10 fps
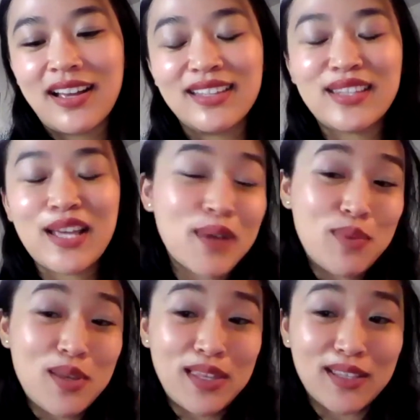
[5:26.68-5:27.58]
I think that
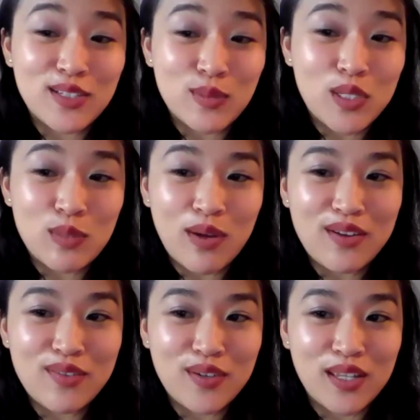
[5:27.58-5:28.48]
might be like the sweet
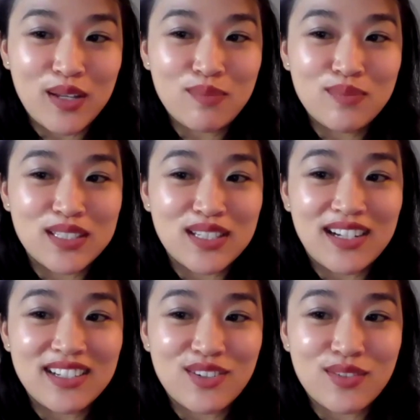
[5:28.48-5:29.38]
spot for like
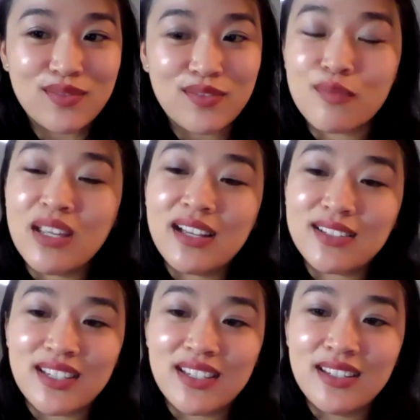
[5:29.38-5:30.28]
massage for me
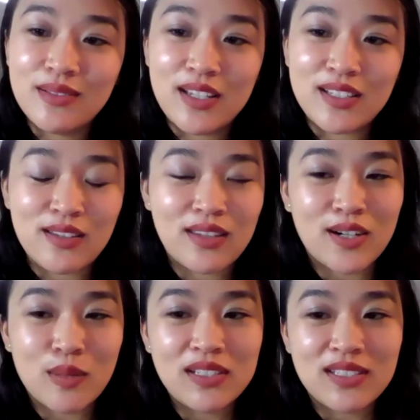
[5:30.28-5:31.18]
as a
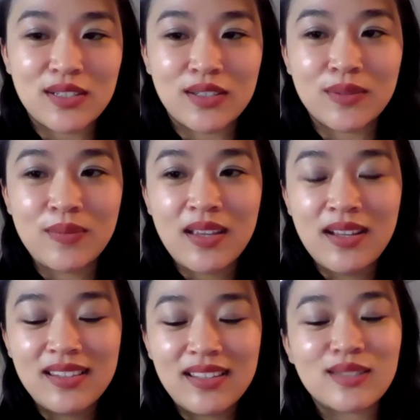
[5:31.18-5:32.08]
therapist. So
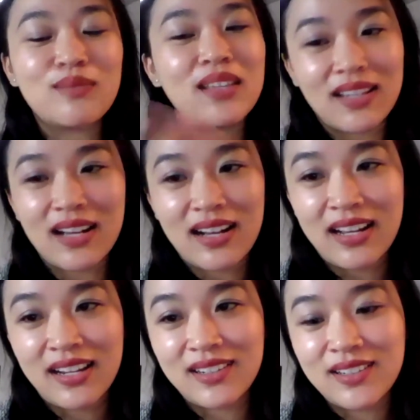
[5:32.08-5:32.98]
that's something that
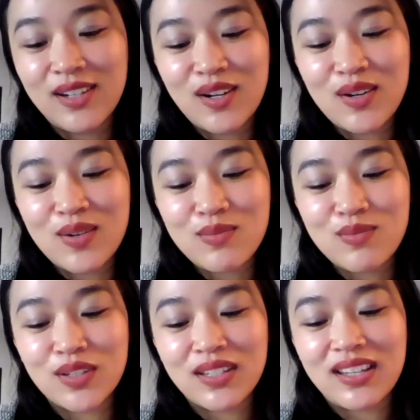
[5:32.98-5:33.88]
I
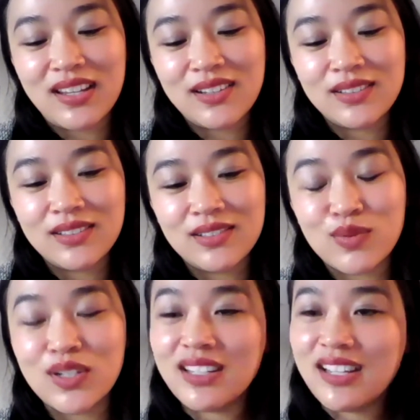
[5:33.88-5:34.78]
really
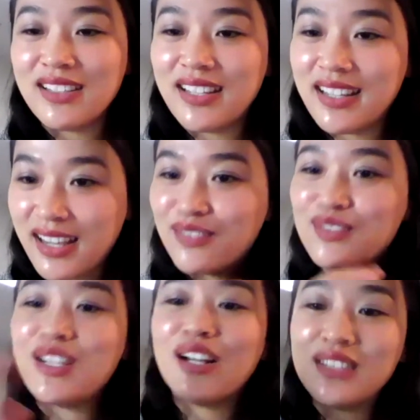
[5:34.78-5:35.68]
like kind
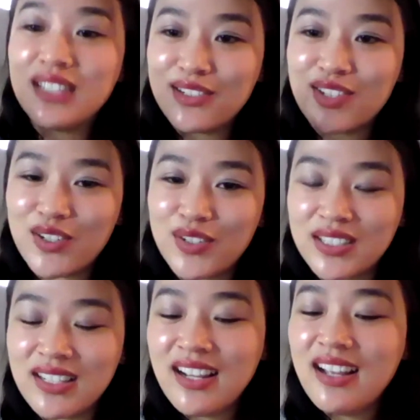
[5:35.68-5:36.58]
of delved into.
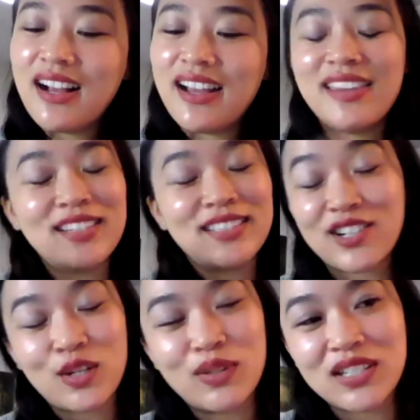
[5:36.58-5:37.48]
And this
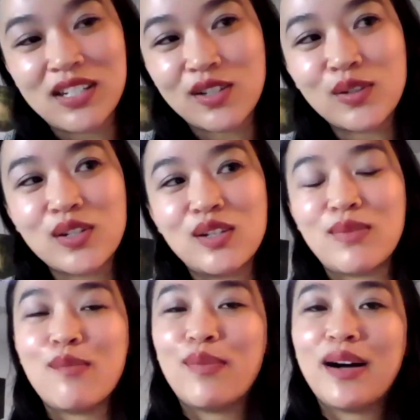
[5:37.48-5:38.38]
actually wasn't included
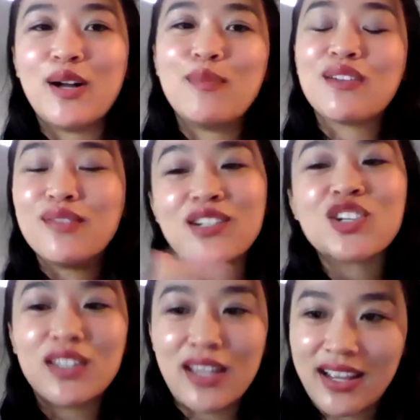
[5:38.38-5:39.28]
in my bio, but
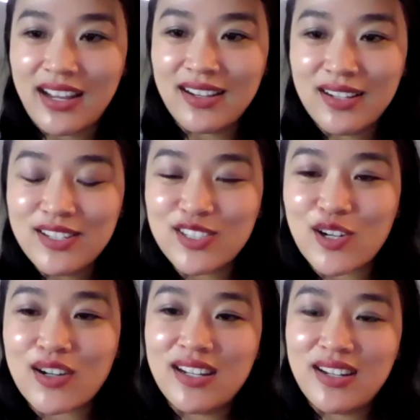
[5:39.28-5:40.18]
eventually I
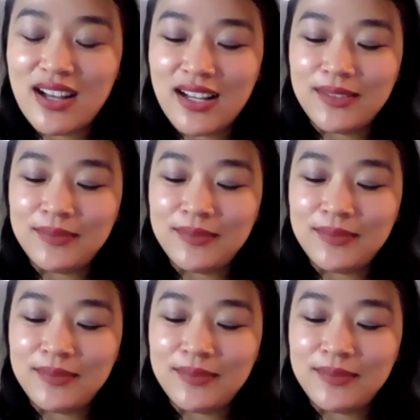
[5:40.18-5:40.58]
started